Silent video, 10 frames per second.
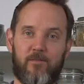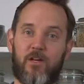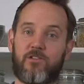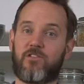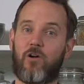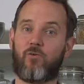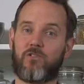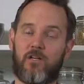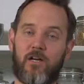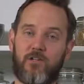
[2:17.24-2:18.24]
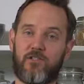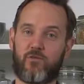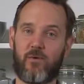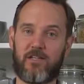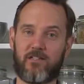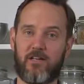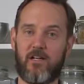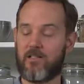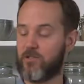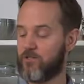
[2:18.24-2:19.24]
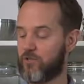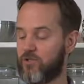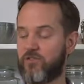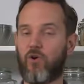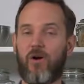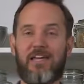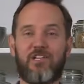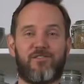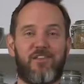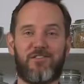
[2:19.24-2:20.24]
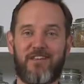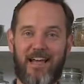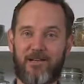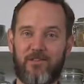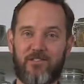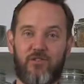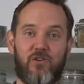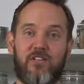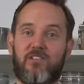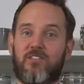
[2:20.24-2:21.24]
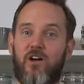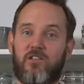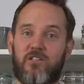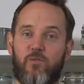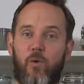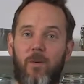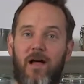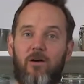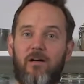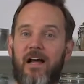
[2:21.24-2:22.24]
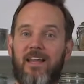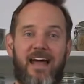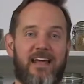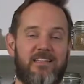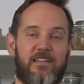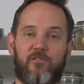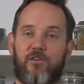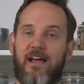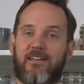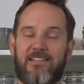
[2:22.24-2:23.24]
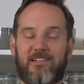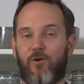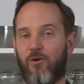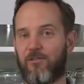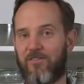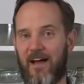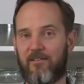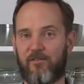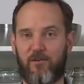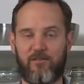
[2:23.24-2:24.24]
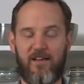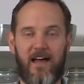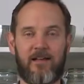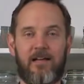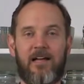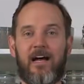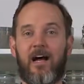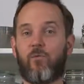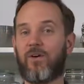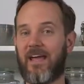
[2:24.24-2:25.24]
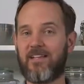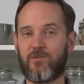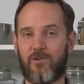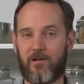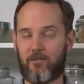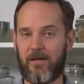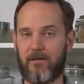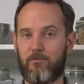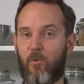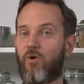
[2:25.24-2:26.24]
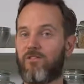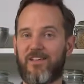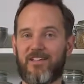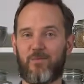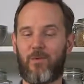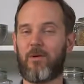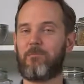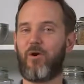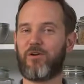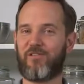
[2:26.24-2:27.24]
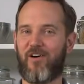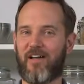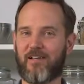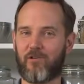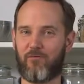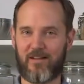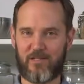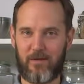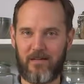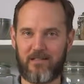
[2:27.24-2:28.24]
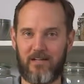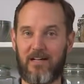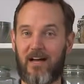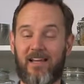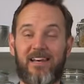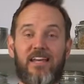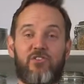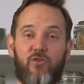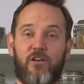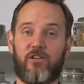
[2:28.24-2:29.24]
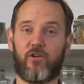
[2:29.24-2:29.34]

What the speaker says: a salt, and a sweet. So as long as you've got each of those elements, you can start to swap out an acid for an acid or a fat for a fat. And we'll get into a little bit more of this when we're modifying the recipes later on in the